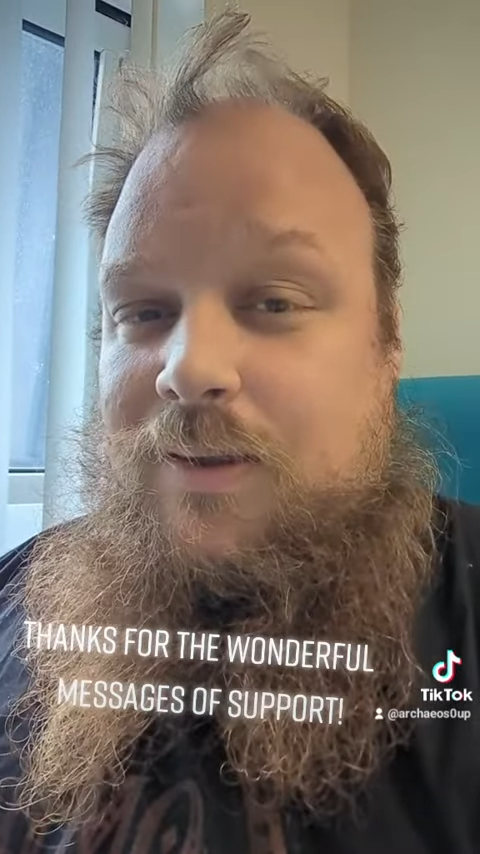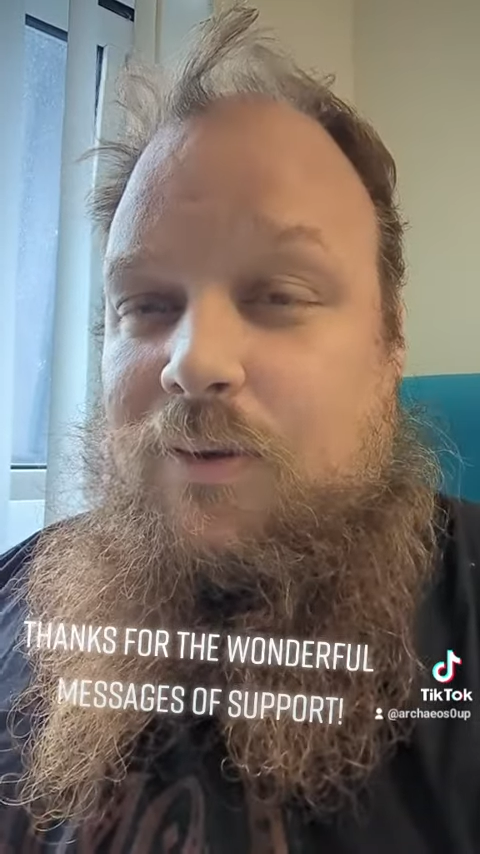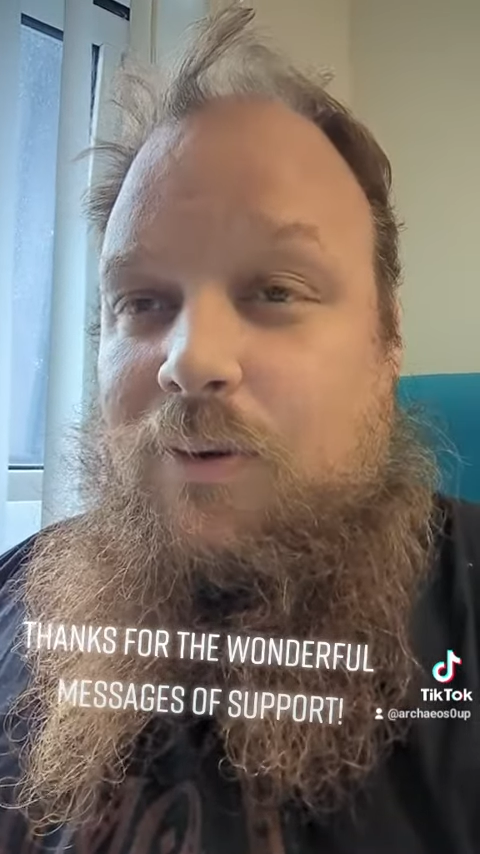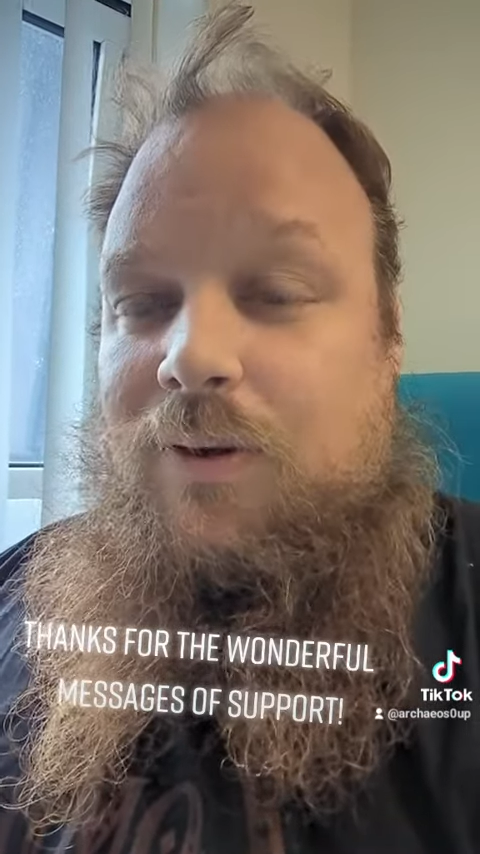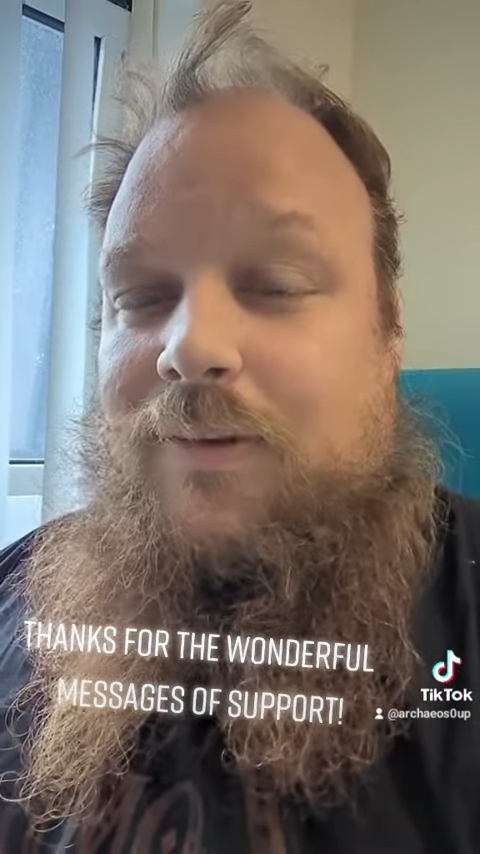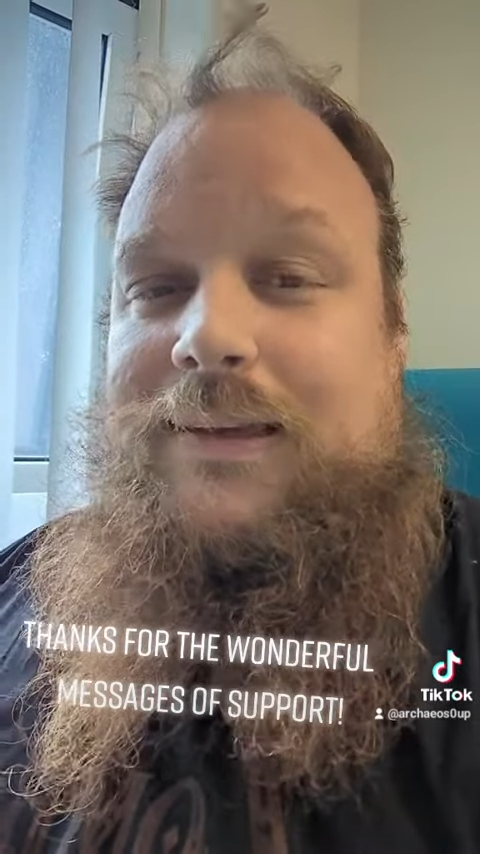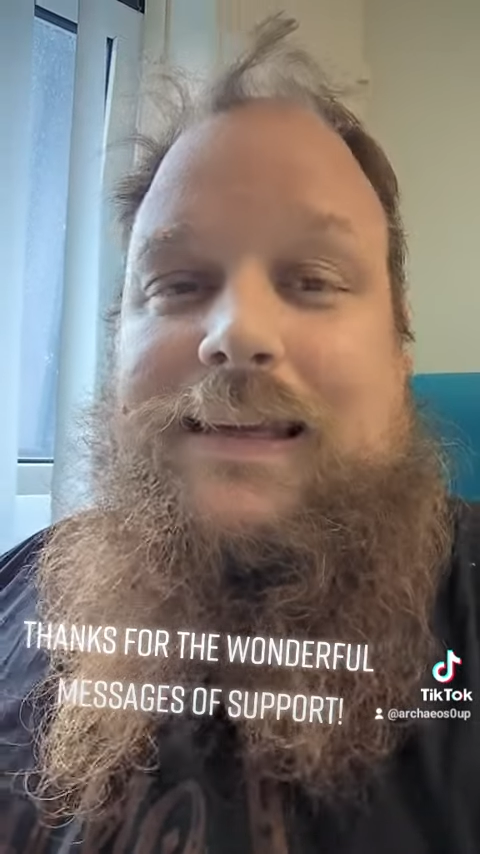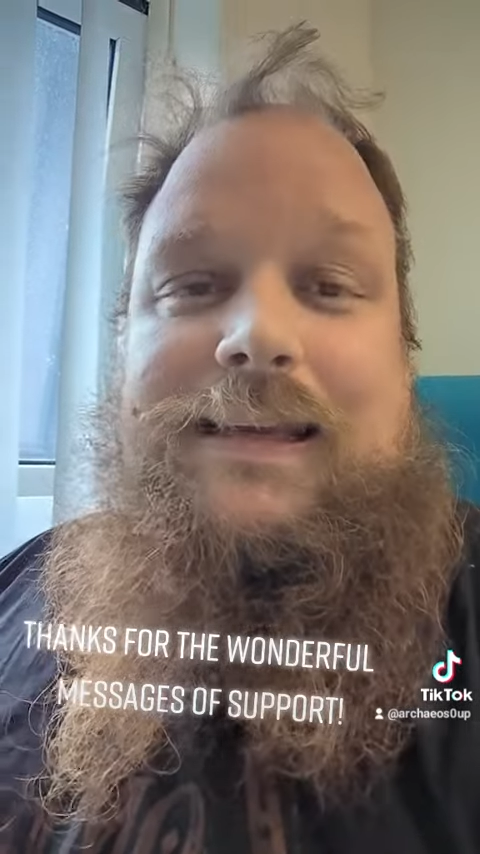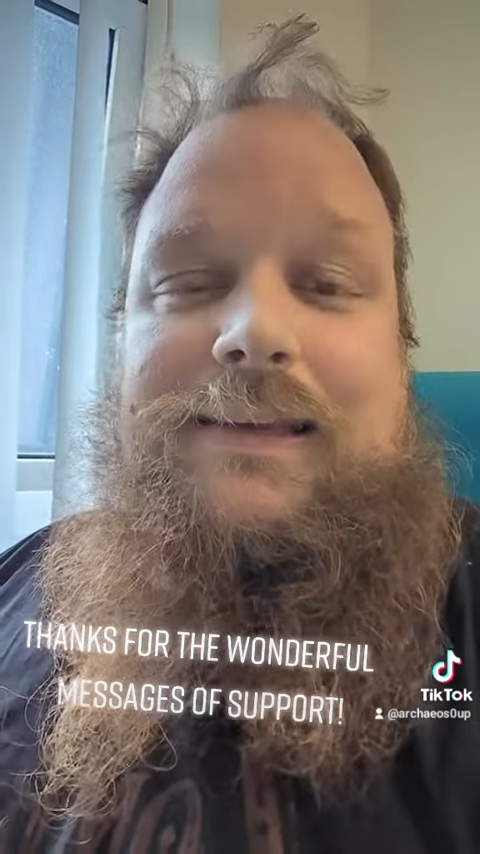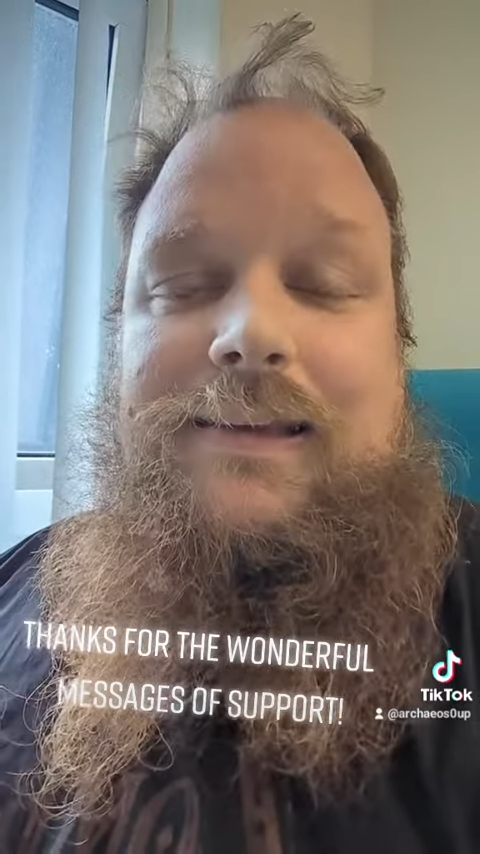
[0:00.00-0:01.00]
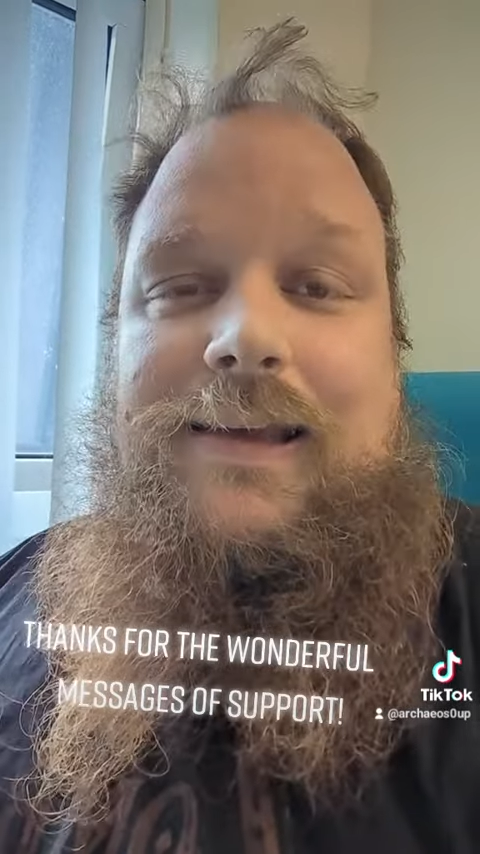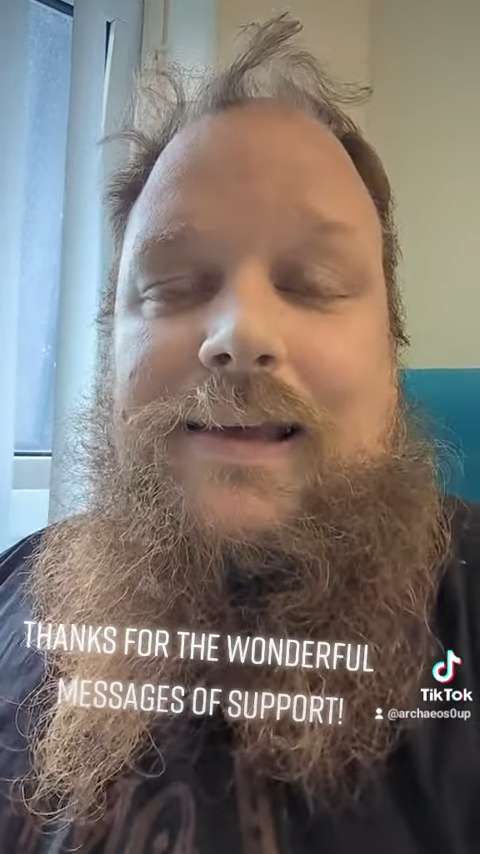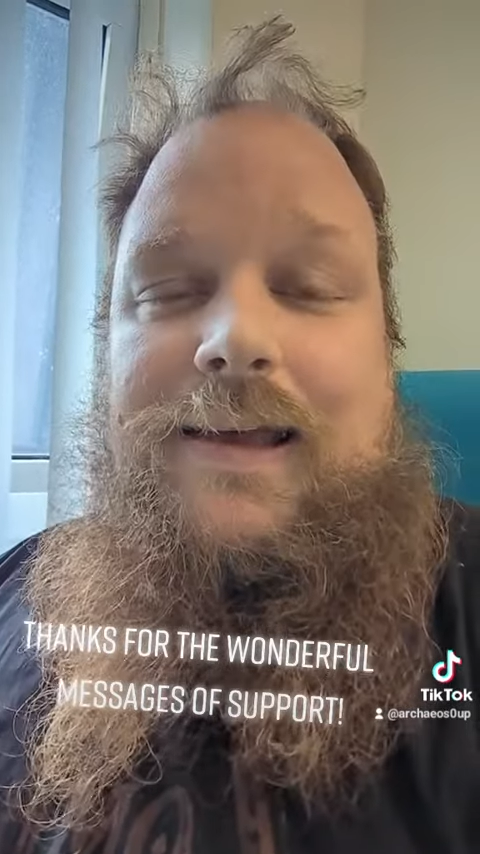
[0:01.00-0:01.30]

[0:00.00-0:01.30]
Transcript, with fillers: or if I need uh,